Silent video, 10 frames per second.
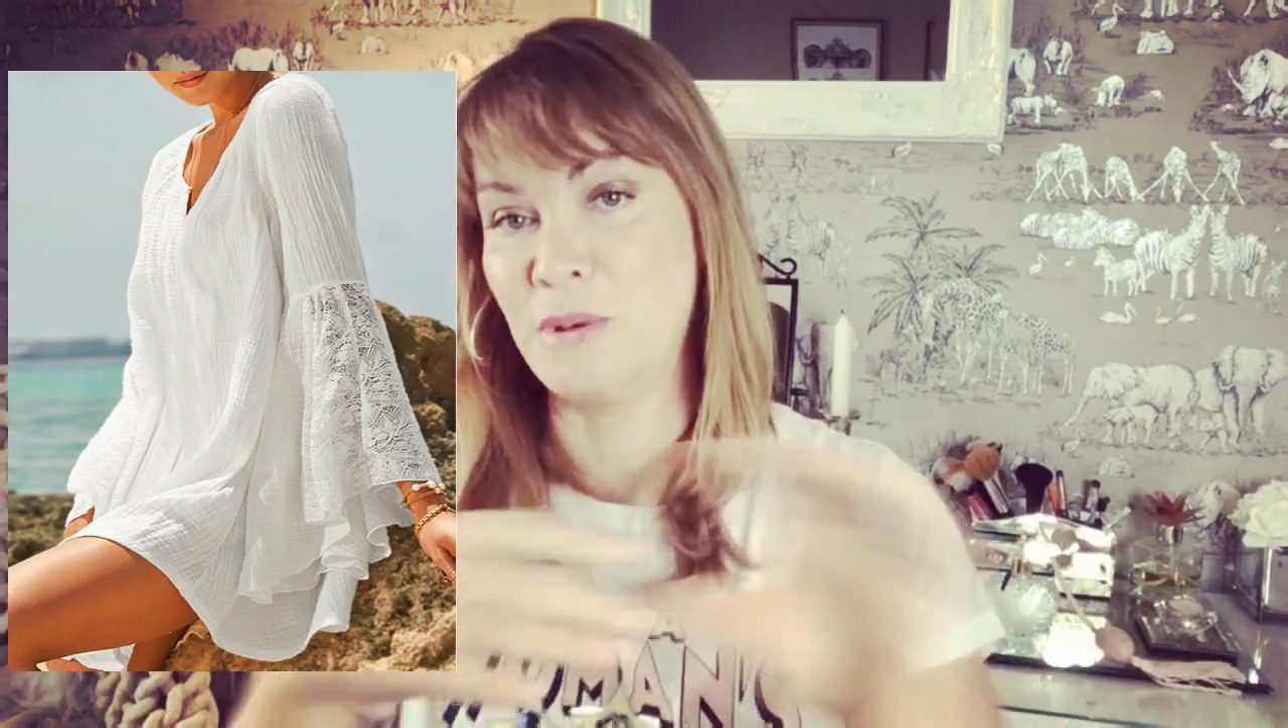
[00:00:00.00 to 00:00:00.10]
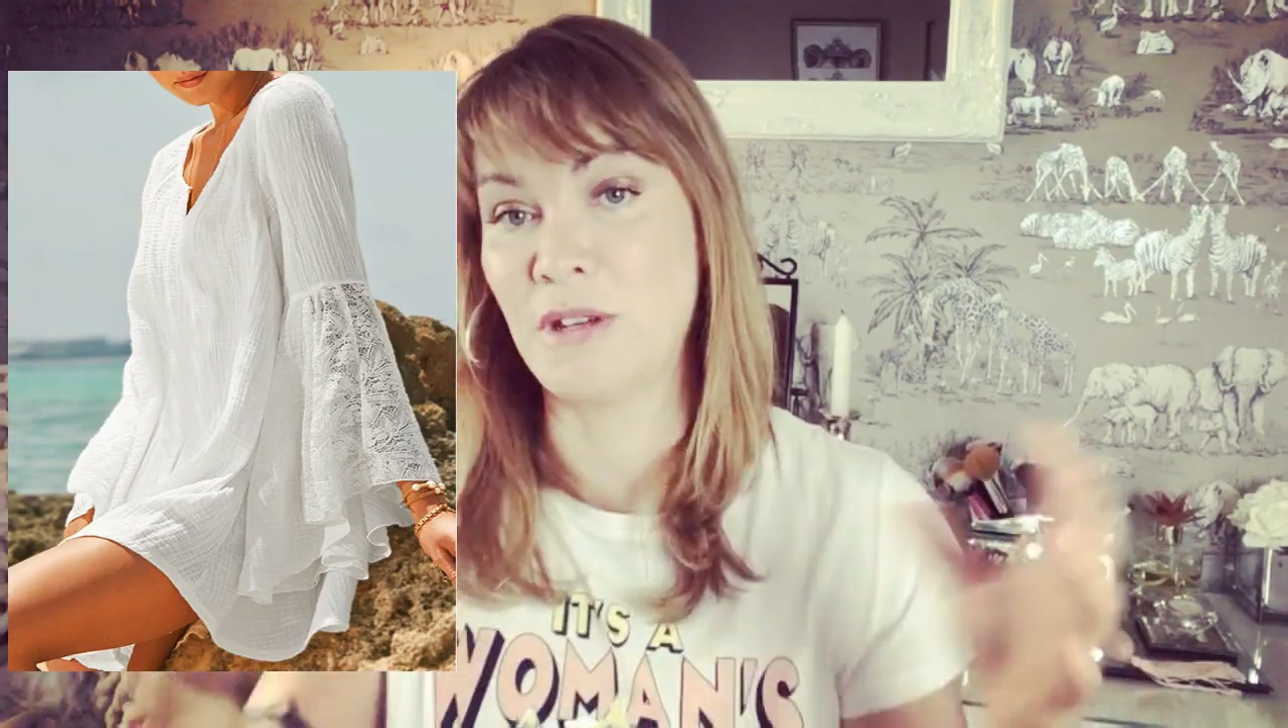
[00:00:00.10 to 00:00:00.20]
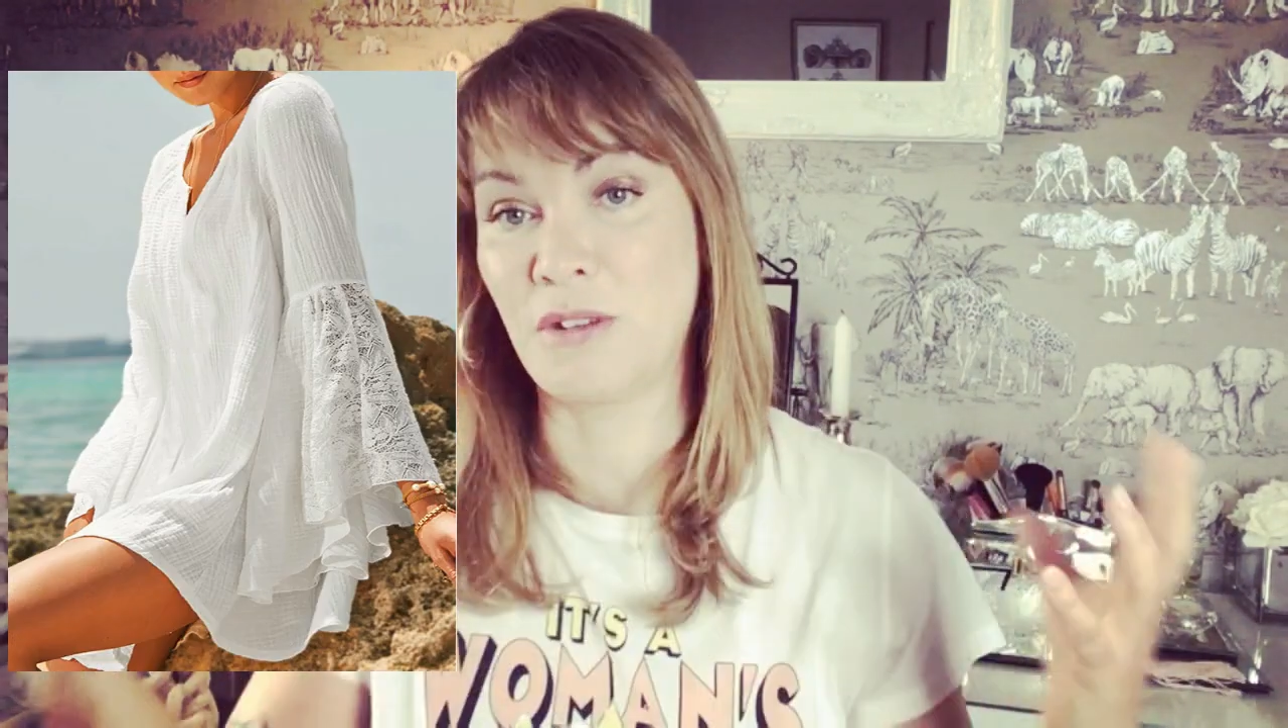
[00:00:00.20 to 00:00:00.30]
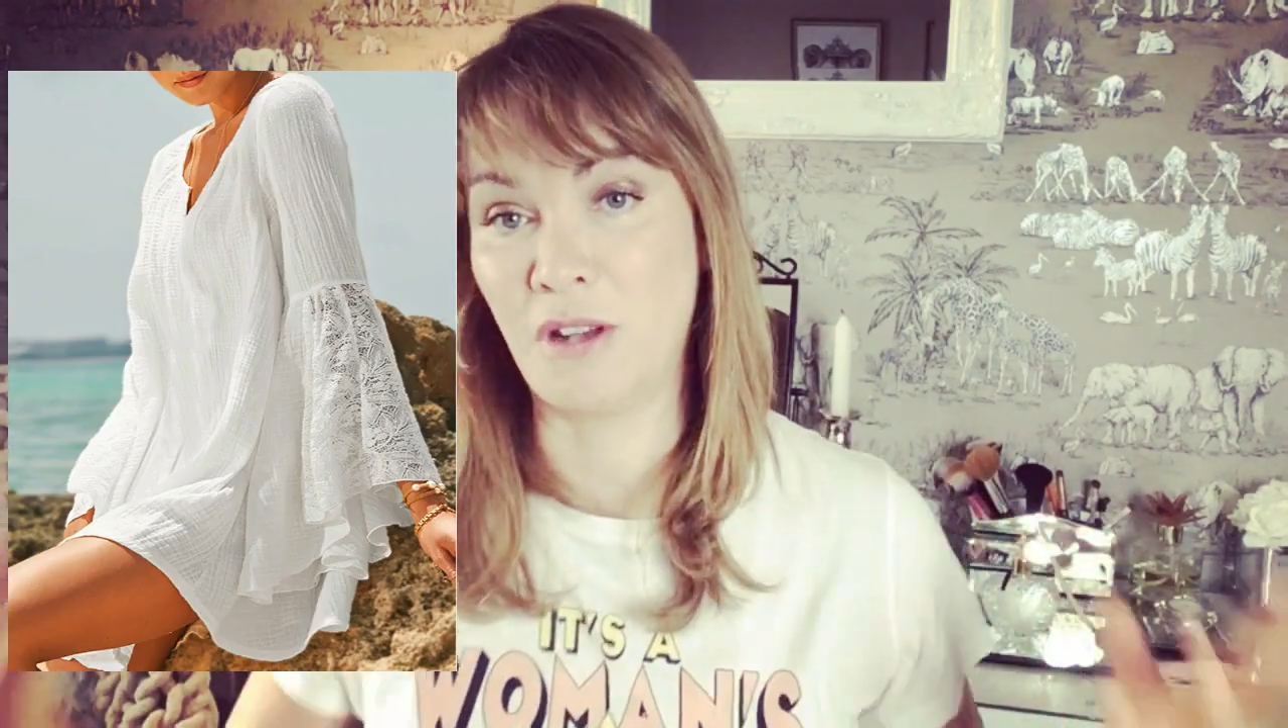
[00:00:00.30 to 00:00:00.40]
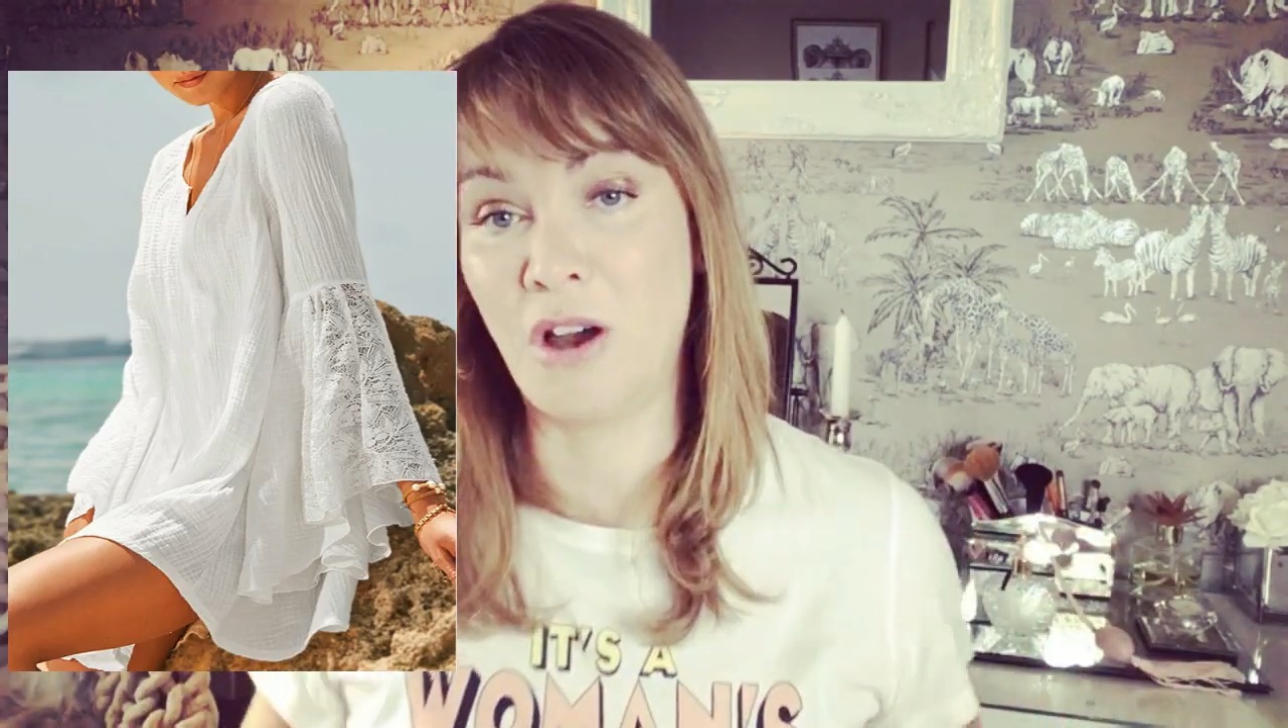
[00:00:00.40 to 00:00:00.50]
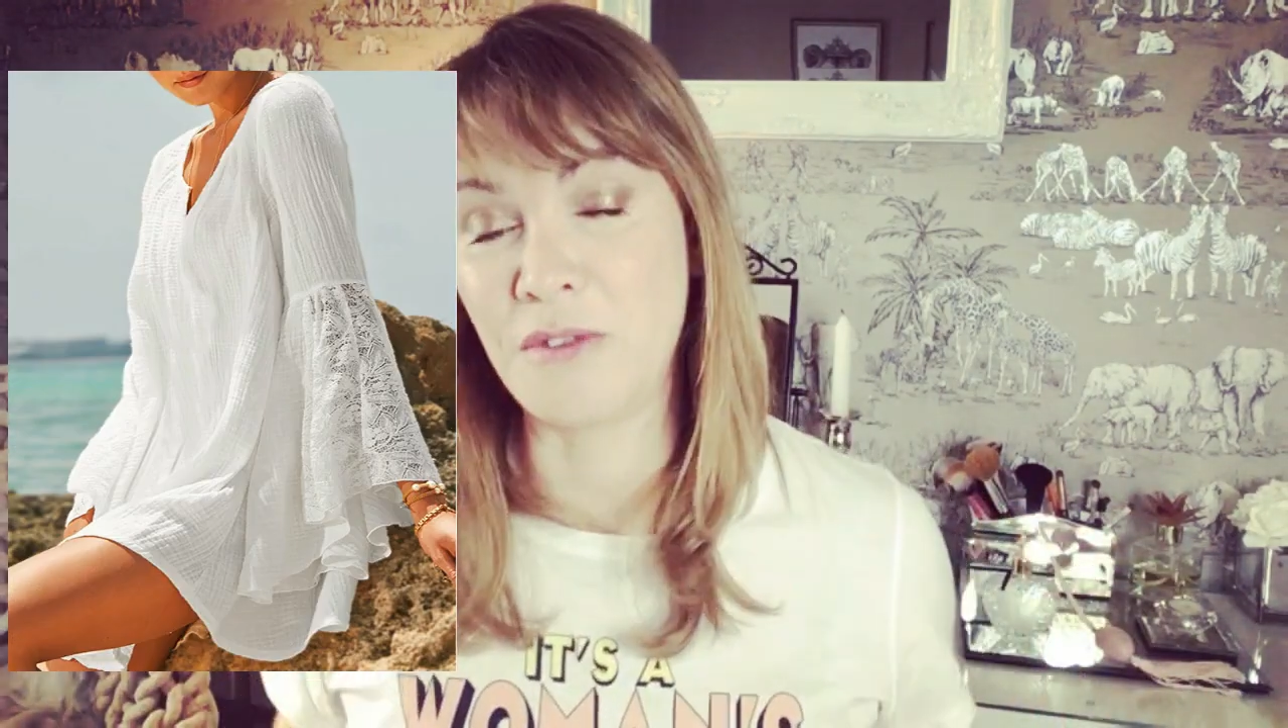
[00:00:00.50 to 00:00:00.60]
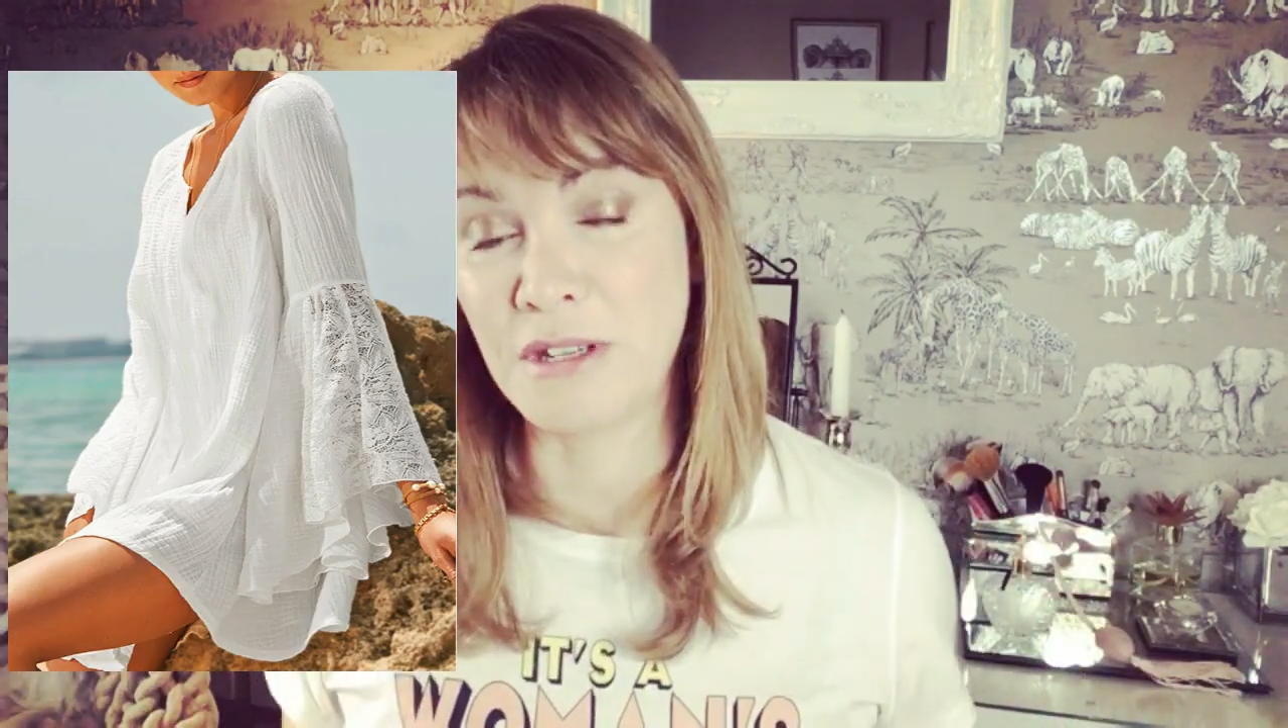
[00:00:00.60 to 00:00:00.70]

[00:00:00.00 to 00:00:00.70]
because a lot